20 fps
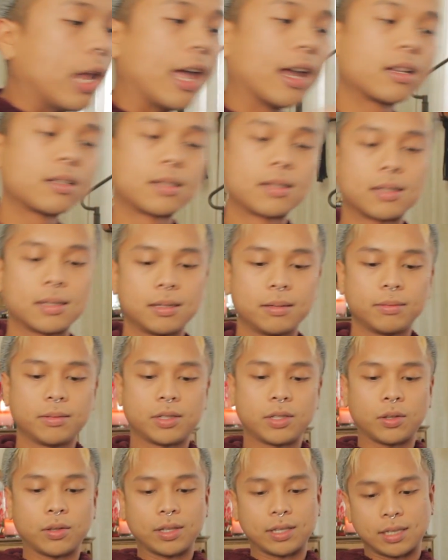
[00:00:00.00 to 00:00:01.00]
next.
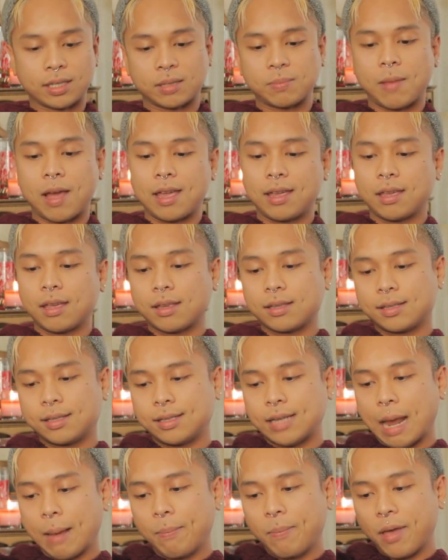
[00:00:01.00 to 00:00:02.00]
So this is my
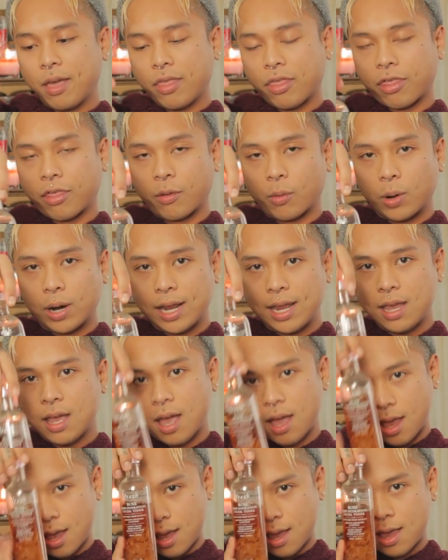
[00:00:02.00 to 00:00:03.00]
step 3,
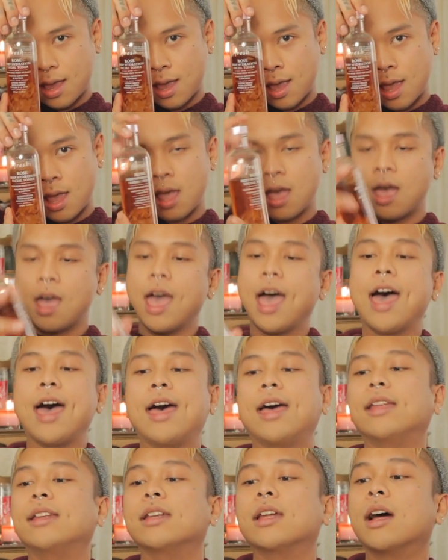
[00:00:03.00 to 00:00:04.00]

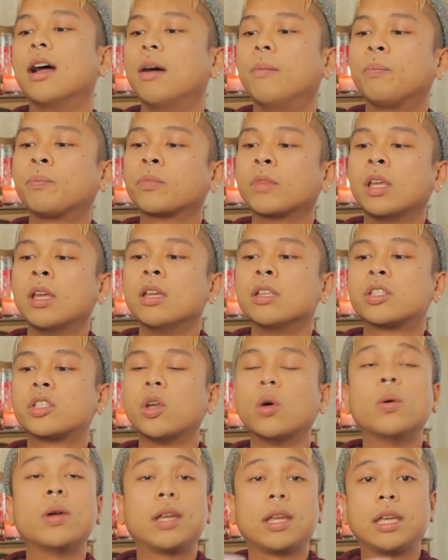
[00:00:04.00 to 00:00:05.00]
and
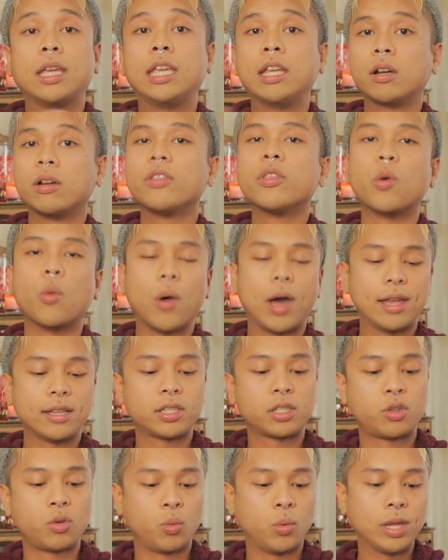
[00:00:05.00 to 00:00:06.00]
so here in the
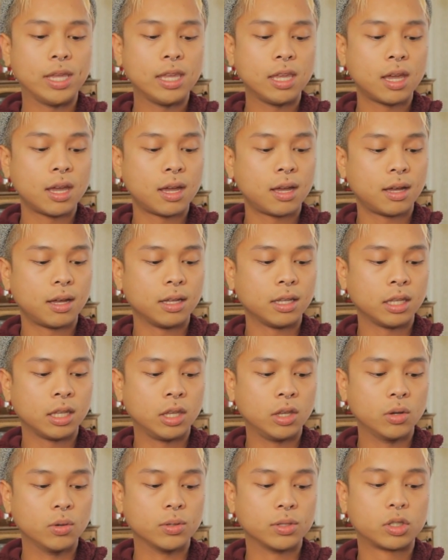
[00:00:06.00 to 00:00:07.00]
West, we
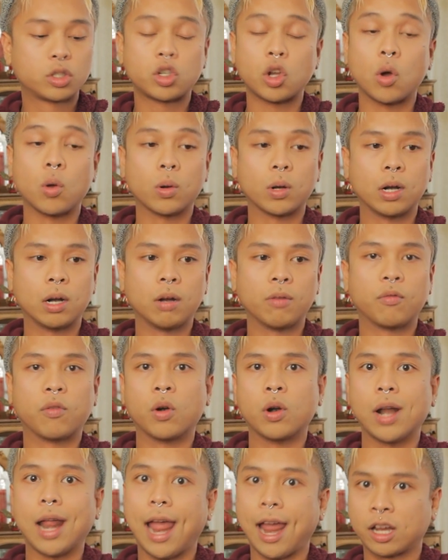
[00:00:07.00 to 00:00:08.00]
use toner
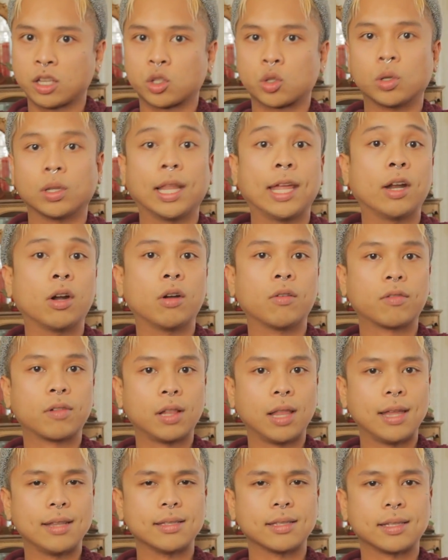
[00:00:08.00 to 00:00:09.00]
for an extra layer of
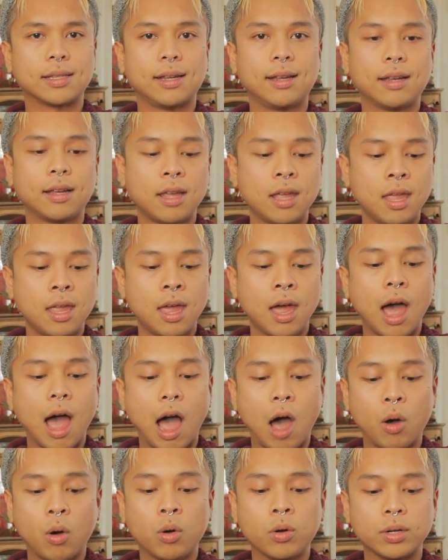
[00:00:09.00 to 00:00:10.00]
cleansing.
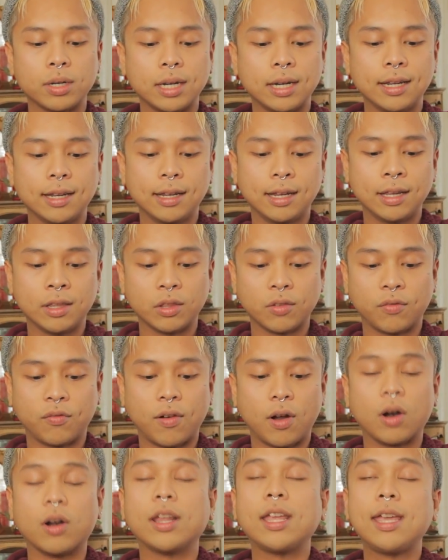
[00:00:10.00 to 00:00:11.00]
Out in the
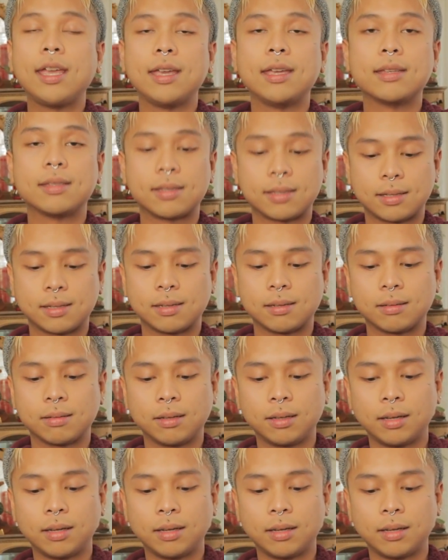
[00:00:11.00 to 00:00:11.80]
Far East,